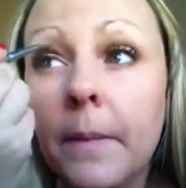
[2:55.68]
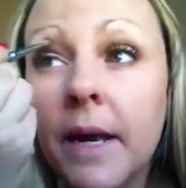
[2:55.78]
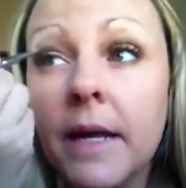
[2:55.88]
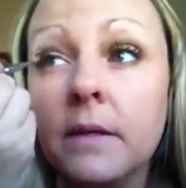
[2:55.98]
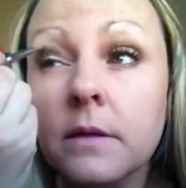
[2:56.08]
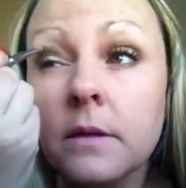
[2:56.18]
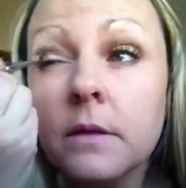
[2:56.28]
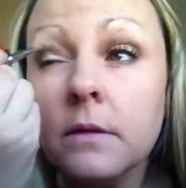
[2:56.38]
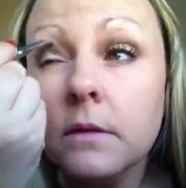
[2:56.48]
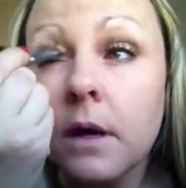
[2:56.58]
blend.
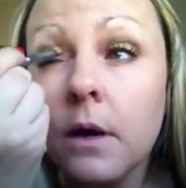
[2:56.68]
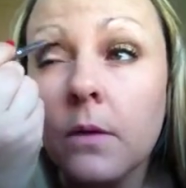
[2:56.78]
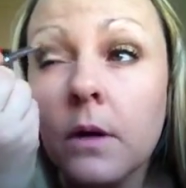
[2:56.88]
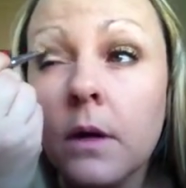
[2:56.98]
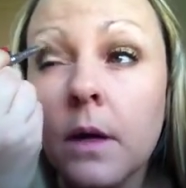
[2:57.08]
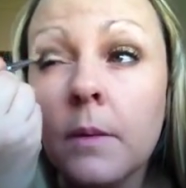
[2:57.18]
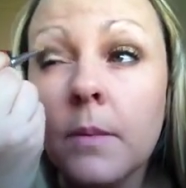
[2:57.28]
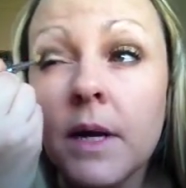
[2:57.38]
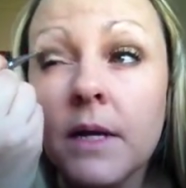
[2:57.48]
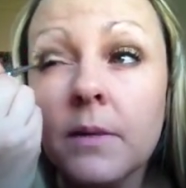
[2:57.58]
So
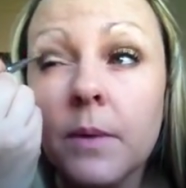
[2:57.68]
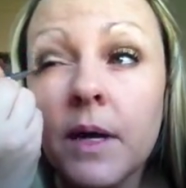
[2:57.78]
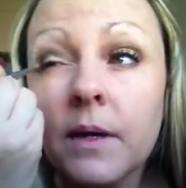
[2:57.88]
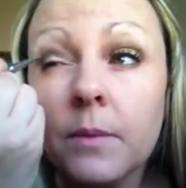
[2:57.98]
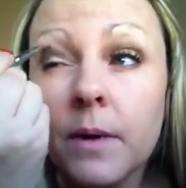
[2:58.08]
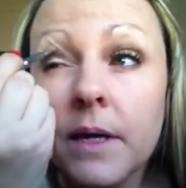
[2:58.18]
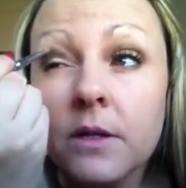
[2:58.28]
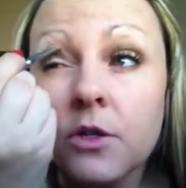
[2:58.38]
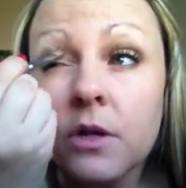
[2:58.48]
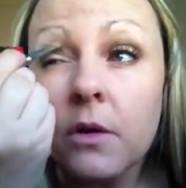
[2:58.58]
blend, blend,
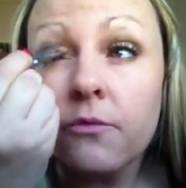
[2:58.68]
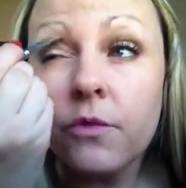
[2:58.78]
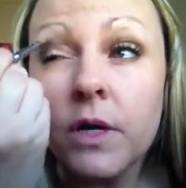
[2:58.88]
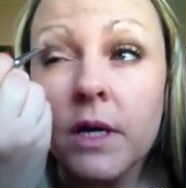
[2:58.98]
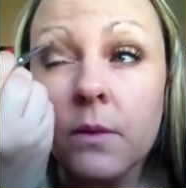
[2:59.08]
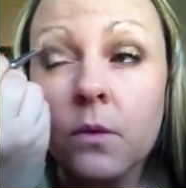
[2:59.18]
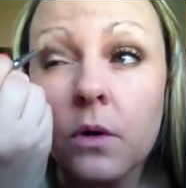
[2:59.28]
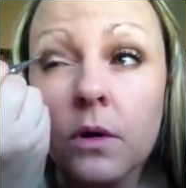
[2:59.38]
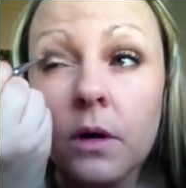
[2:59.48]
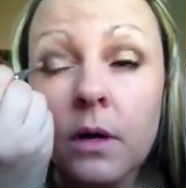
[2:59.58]
blend. You don't really
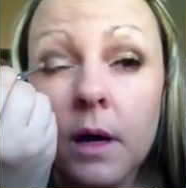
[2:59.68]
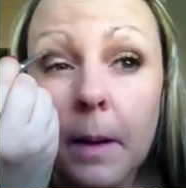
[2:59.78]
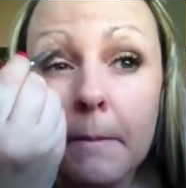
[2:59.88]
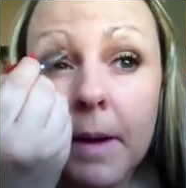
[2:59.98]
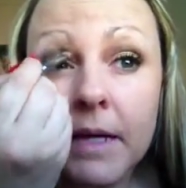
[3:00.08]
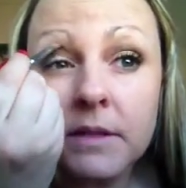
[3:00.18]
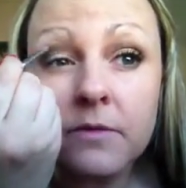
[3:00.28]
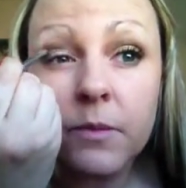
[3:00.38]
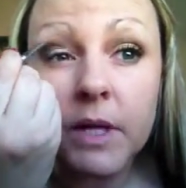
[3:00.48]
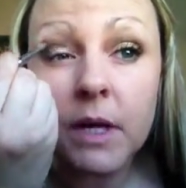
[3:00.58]
want a
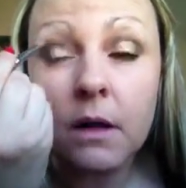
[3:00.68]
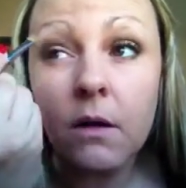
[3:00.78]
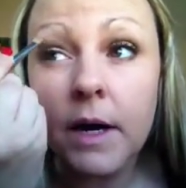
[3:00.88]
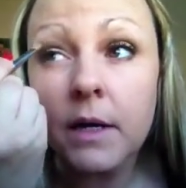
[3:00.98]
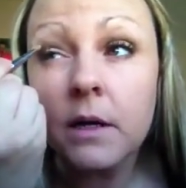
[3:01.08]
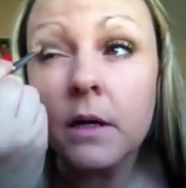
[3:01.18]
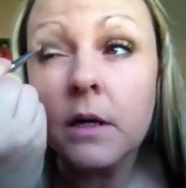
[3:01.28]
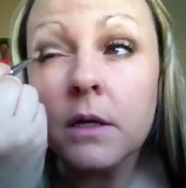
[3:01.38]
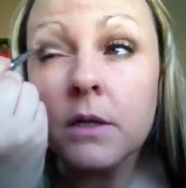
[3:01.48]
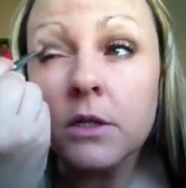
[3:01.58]
massive big line
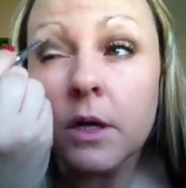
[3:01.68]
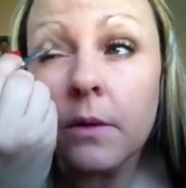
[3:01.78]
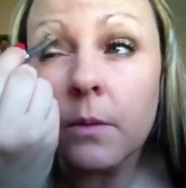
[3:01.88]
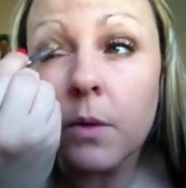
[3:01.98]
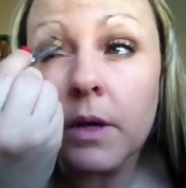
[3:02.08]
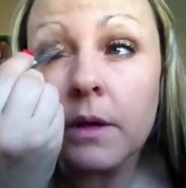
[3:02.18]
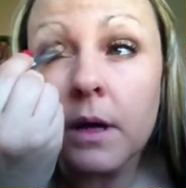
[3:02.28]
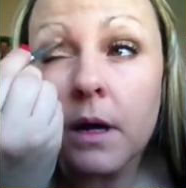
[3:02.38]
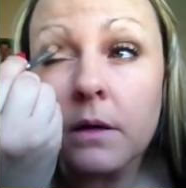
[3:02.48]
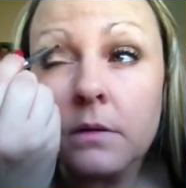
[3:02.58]
showing where the
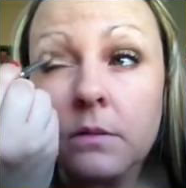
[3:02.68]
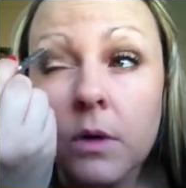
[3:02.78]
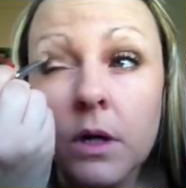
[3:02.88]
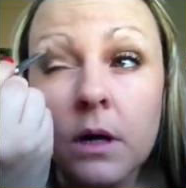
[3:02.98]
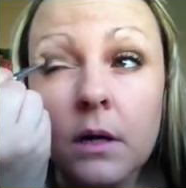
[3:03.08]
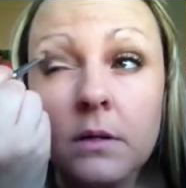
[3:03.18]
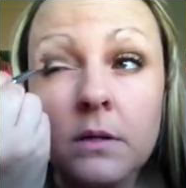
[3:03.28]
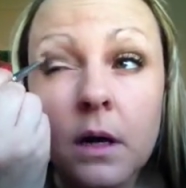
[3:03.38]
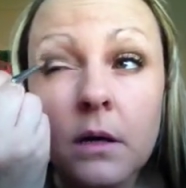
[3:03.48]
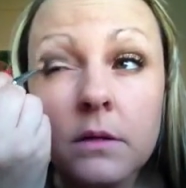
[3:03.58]
colours, one colour
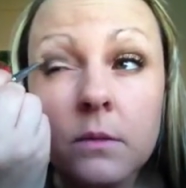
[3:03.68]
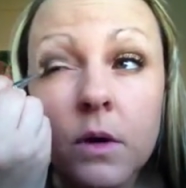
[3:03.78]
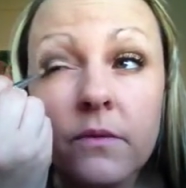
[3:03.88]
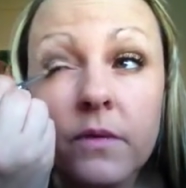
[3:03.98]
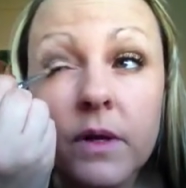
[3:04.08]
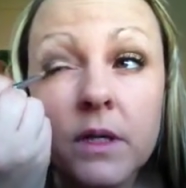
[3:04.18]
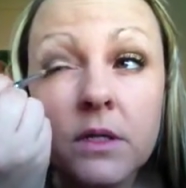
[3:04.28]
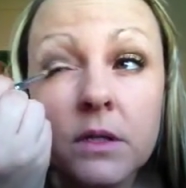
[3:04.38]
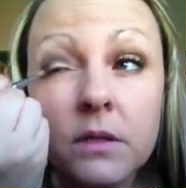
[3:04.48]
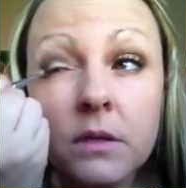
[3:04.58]
starts and one
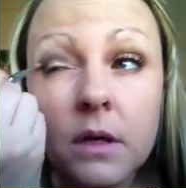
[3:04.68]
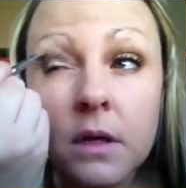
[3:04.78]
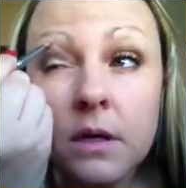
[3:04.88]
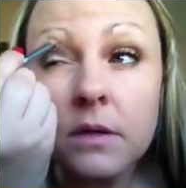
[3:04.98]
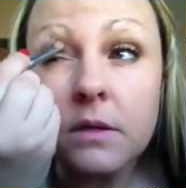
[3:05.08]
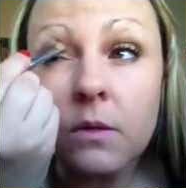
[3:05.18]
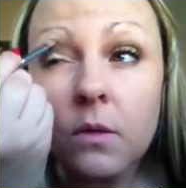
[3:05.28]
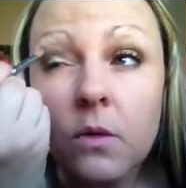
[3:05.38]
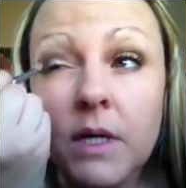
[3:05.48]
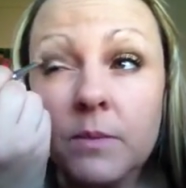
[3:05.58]
finishes. So
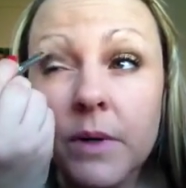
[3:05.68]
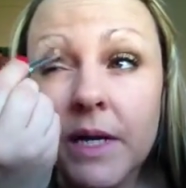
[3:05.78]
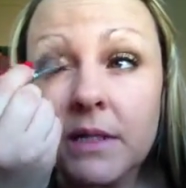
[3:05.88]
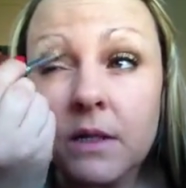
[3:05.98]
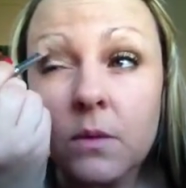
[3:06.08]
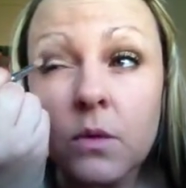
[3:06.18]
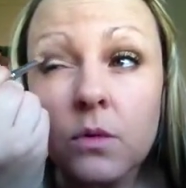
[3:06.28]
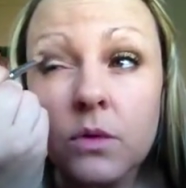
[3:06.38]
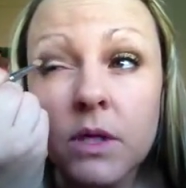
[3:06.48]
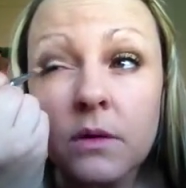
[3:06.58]
always blend, and it will
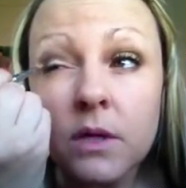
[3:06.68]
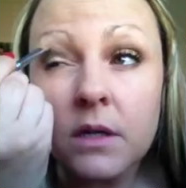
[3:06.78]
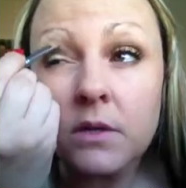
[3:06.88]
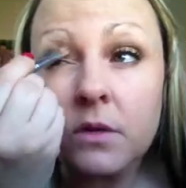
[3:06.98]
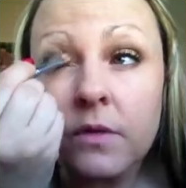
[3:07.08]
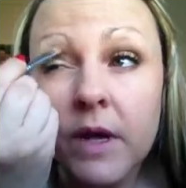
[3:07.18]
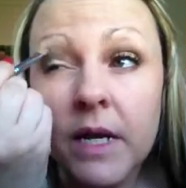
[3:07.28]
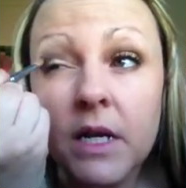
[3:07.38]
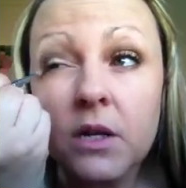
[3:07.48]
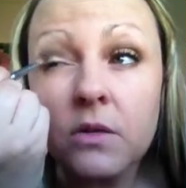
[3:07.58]
also dust off
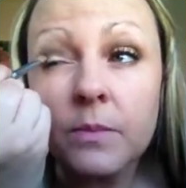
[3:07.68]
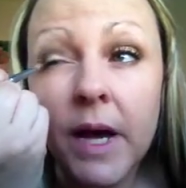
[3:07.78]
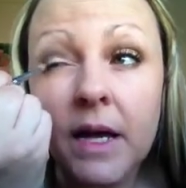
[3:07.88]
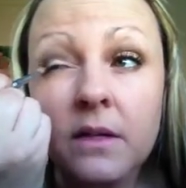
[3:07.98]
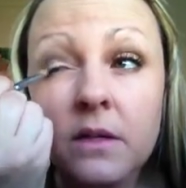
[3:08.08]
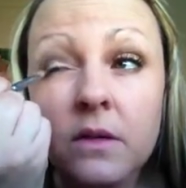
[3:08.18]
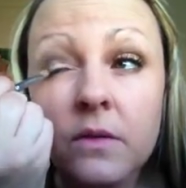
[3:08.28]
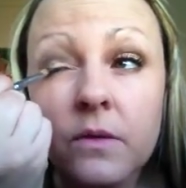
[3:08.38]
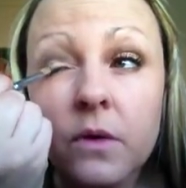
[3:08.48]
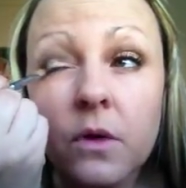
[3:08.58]
any loose powder that
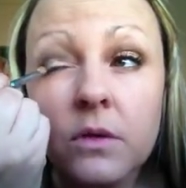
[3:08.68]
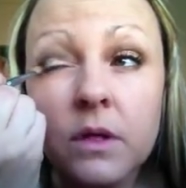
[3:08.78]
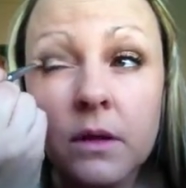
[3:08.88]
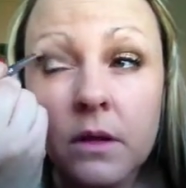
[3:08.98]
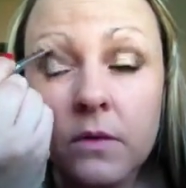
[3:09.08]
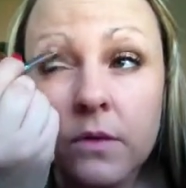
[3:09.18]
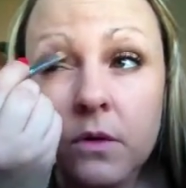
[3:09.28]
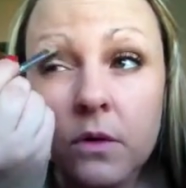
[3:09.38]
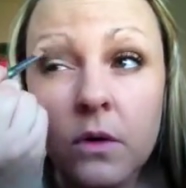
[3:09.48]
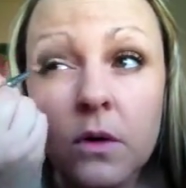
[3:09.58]
you've got so that you've
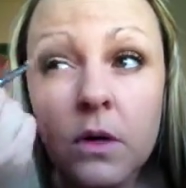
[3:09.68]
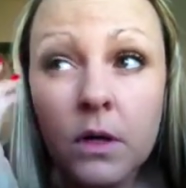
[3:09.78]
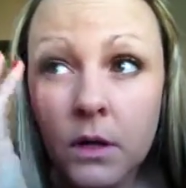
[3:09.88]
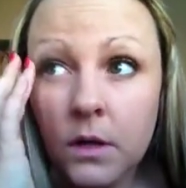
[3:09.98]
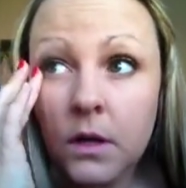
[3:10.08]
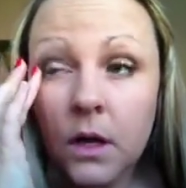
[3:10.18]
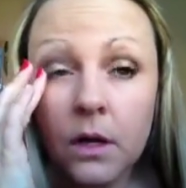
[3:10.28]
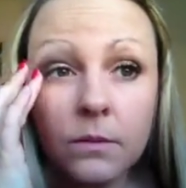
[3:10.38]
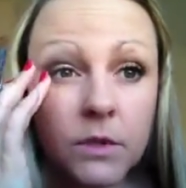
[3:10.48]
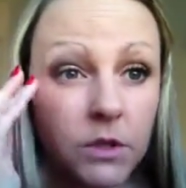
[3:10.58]
not got
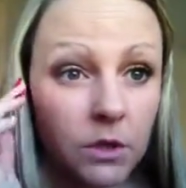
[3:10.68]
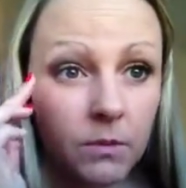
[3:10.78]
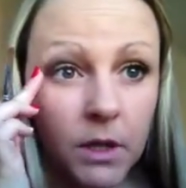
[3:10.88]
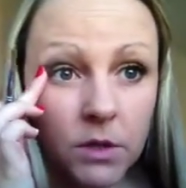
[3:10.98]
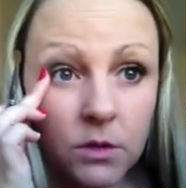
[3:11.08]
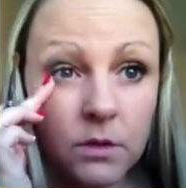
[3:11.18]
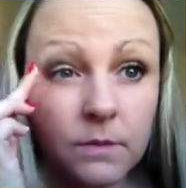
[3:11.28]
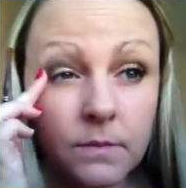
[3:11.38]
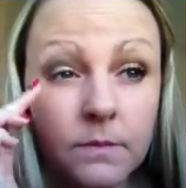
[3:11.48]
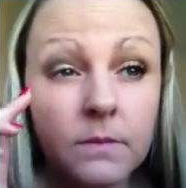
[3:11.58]
too much on.